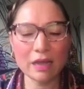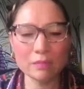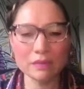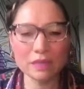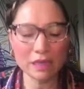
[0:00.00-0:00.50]

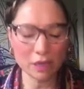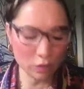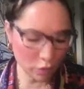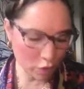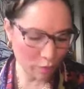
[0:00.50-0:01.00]
come the
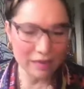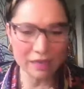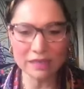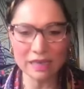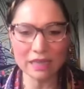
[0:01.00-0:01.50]
you don't mind
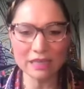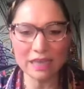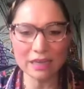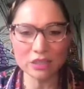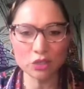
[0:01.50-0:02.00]
the te the
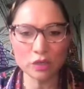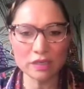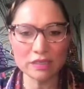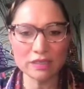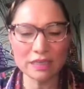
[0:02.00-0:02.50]
texture
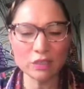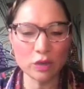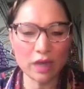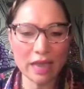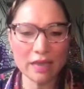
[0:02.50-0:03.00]
is it's
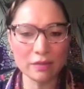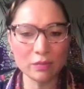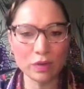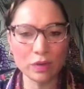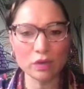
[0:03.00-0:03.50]
okay
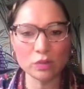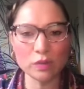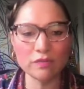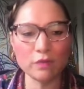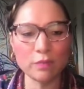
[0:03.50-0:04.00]
when you do with
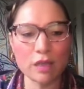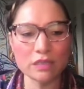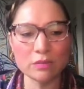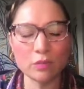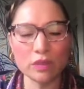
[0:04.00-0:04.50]
the food
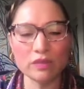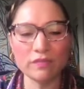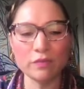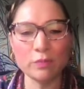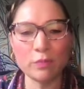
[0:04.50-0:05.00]
process with the
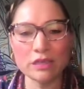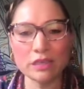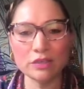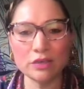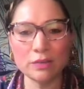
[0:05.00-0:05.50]
food
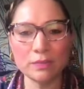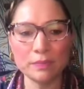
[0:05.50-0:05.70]
processor.